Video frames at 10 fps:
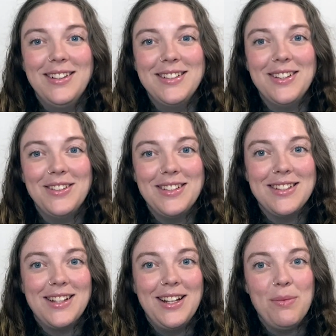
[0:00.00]
So this is
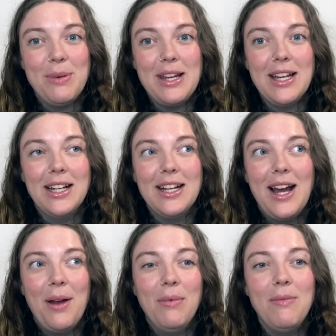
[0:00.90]
gonna be
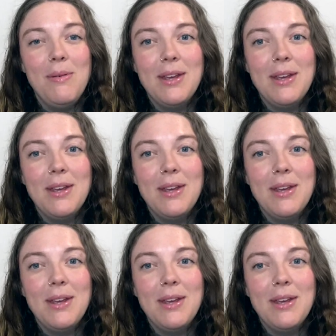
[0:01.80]
maybe